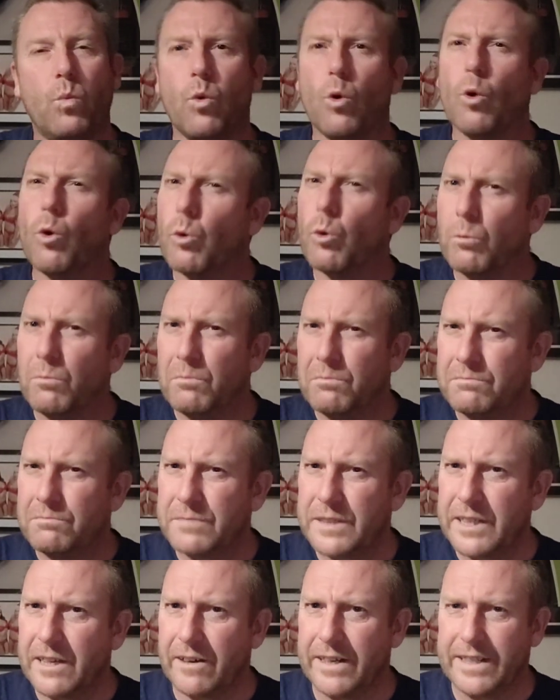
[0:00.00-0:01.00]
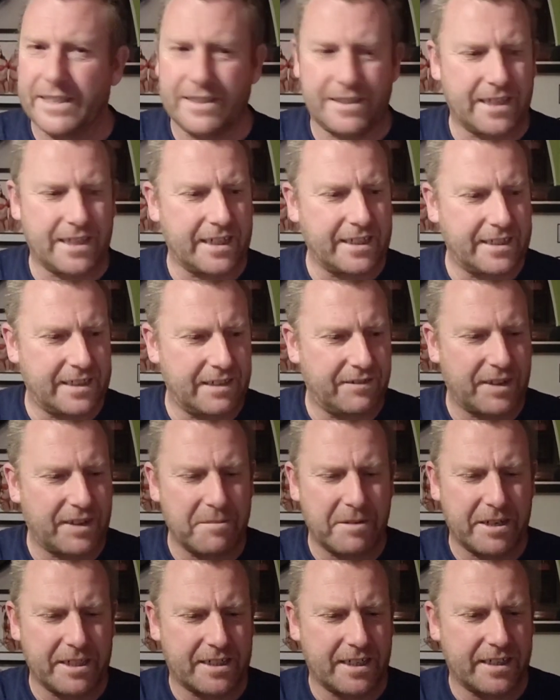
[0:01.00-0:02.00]
warm kind of taste, if
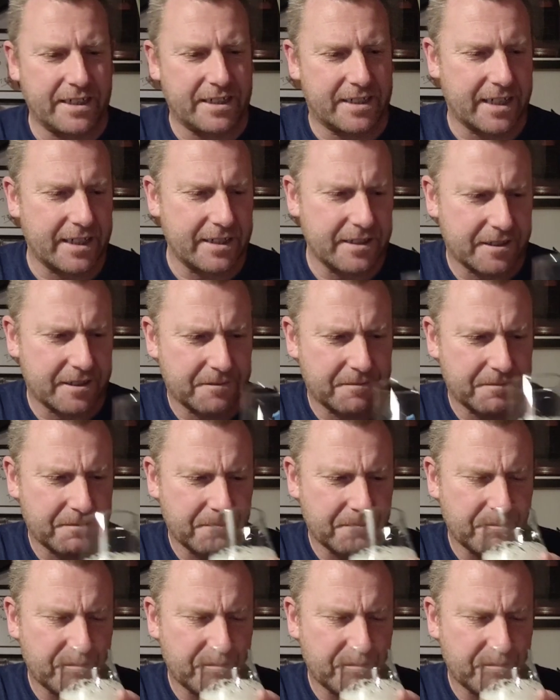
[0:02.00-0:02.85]
that makes any sense.